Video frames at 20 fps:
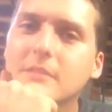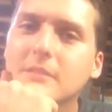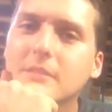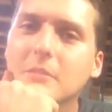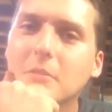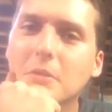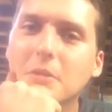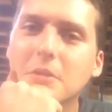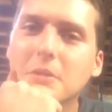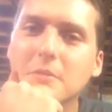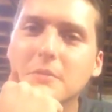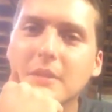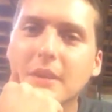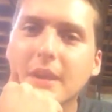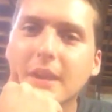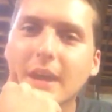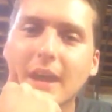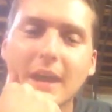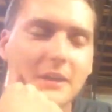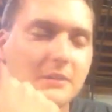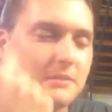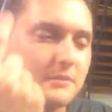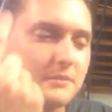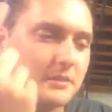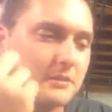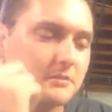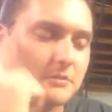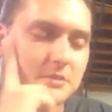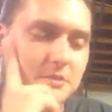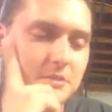What do you even have? I don't even
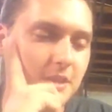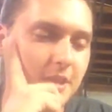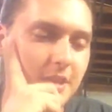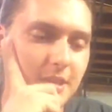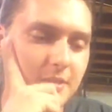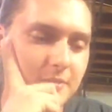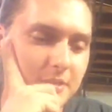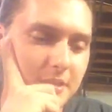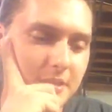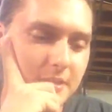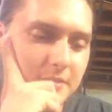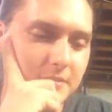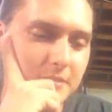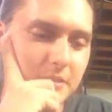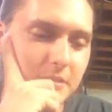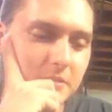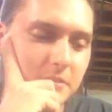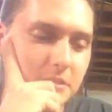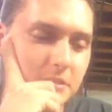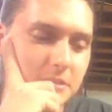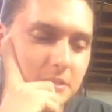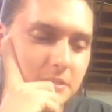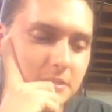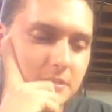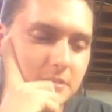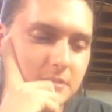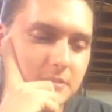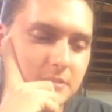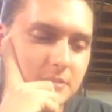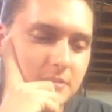know what you have. I have to go look,
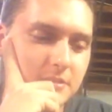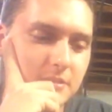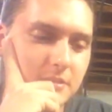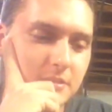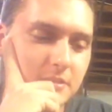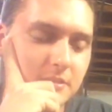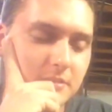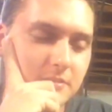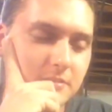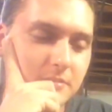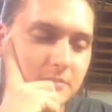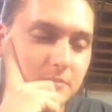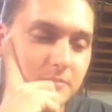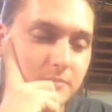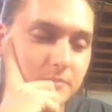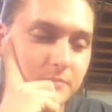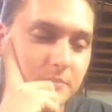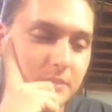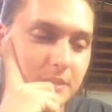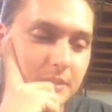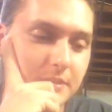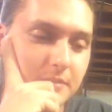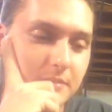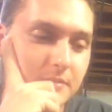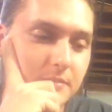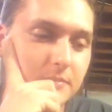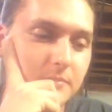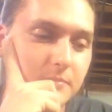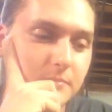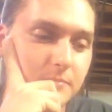or like
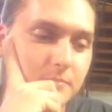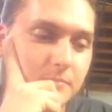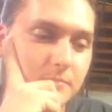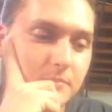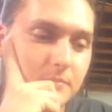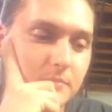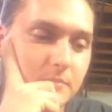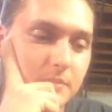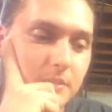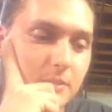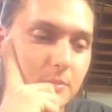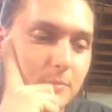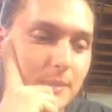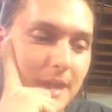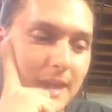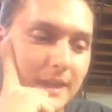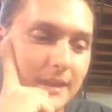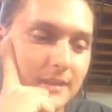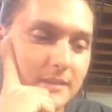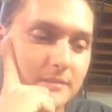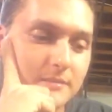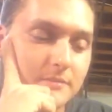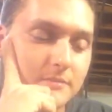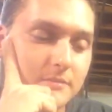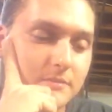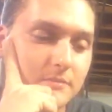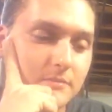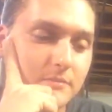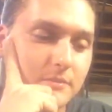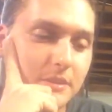go back and
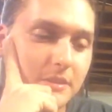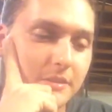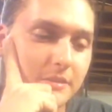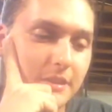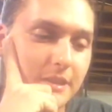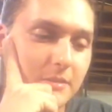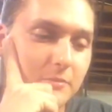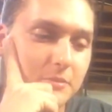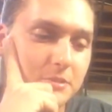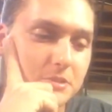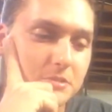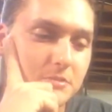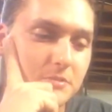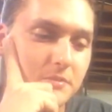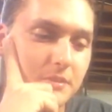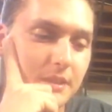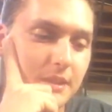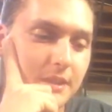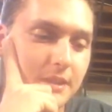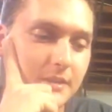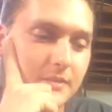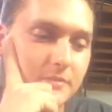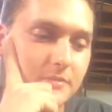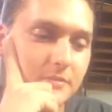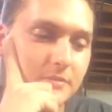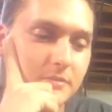figure out what you even have.